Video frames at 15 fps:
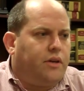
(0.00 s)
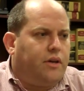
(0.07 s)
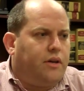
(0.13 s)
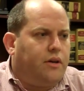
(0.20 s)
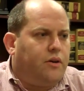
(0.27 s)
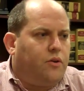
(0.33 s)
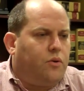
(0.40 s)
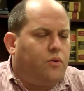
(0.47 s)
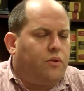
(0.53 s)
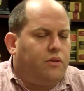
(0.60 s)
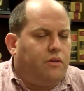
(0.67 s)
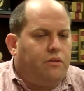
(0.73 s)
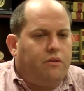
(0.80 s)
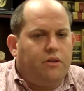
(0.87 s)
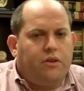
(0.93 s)
Uh,
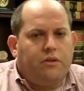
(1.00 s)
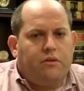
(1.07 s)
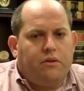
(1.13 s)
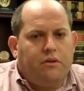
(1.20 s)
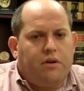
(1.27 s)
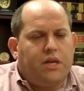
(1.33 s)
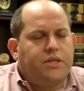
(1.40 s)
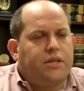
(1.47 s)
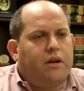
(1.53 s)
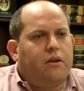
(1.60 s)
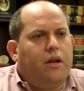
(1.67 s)
the, the U.S.